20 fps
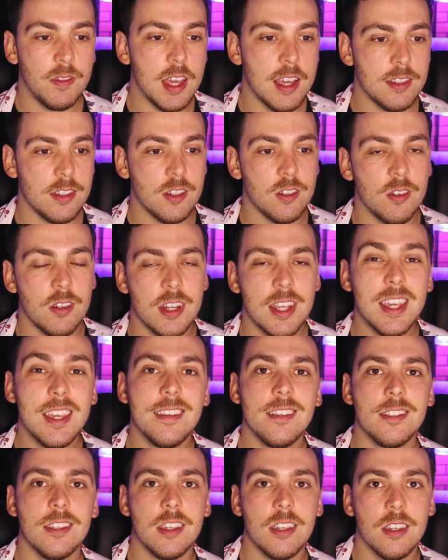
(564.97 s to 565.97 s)
that's
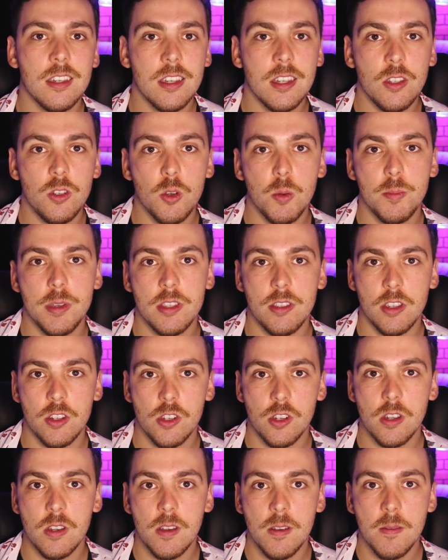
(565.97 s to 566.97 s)
not easy in your
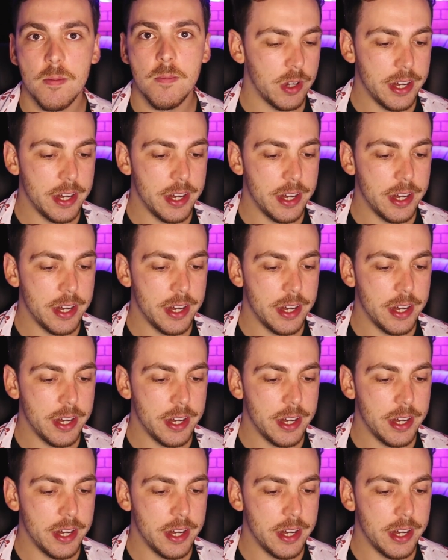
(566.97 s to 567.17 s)
position.